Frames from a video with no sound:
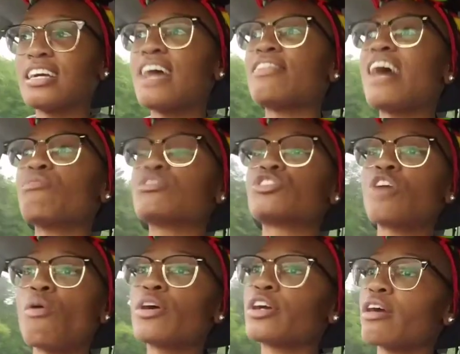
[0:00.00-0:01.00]
And that was
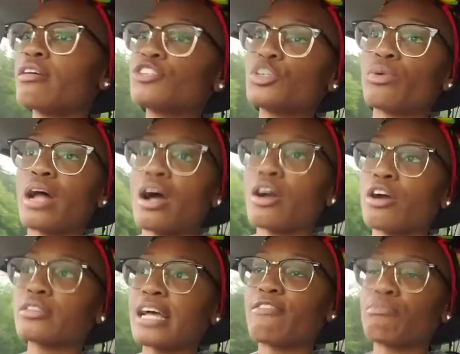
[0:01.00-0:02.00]
so encouraging when I
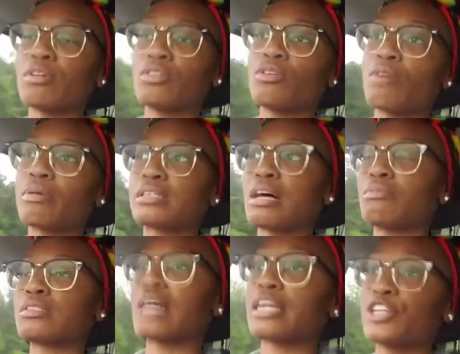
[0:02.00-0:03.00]
heard that from the Lord because
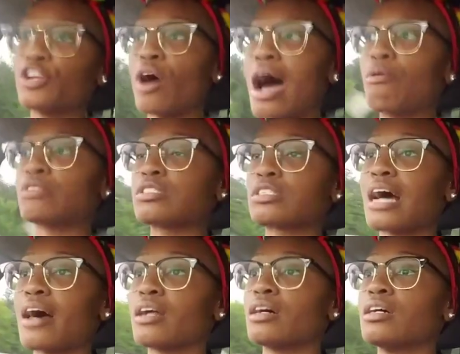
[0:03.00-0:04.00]
I was like, you know, I was
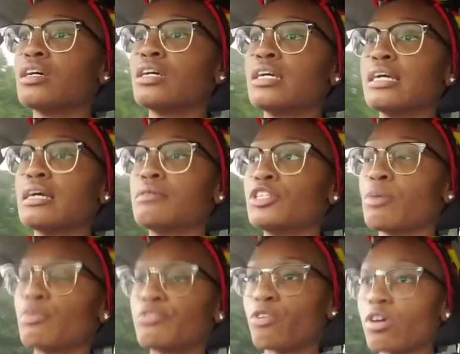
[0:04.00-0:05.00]
kind of,
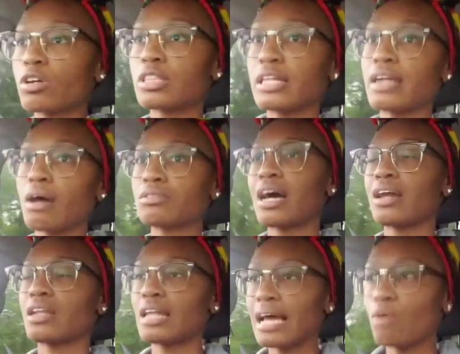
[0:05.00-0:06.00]
you know, before then I was
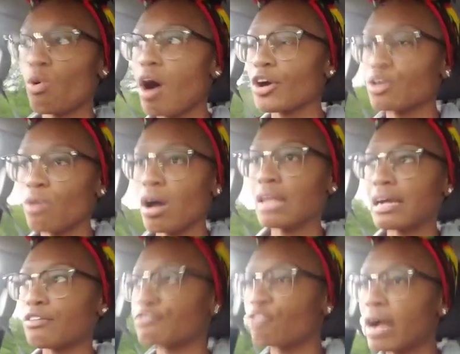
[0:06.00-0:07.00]
kind of like walking around
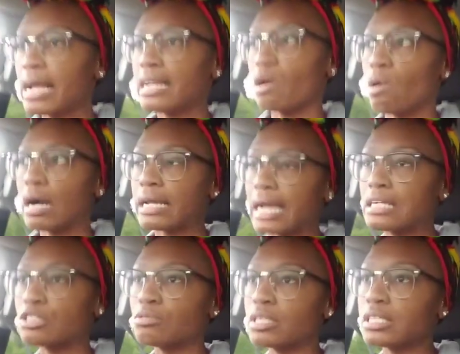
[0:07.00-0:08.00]
like afraid. Oh, I
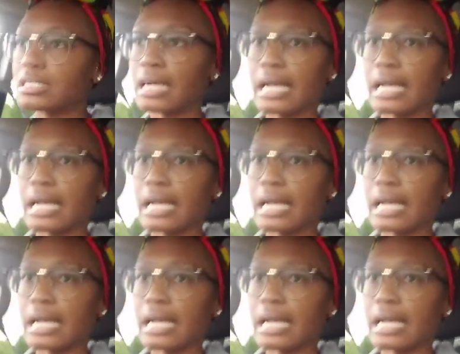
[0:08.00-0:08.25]
can't do this.